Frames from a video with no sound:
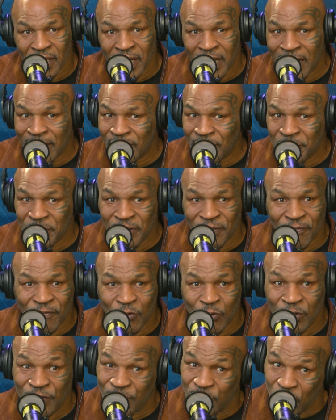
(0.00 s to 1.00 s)
Has to be a
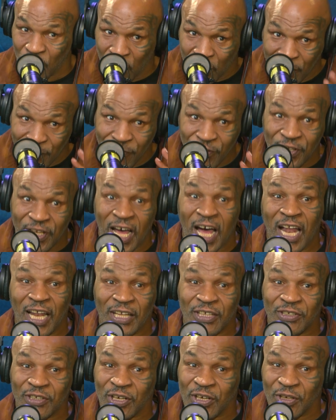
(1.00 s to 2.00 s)
fool. If you're looking for
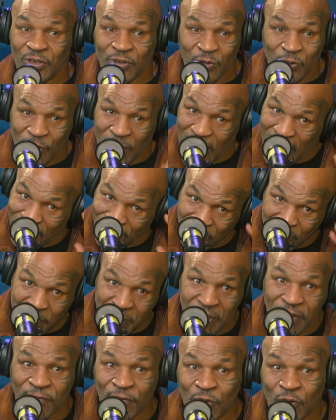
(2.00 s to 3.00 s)
knowledge, you have to
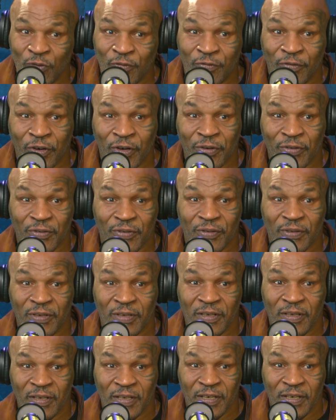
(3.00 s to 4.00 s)
be a fool first.
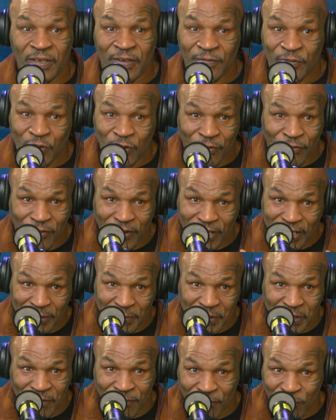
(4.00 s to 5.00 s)
If you're afraid to
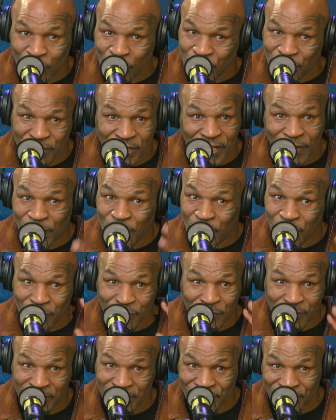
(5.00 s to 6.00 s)
be a fool, you're never going to
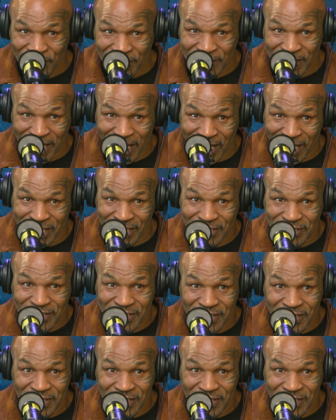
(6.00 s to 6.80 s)
receive any knowledge.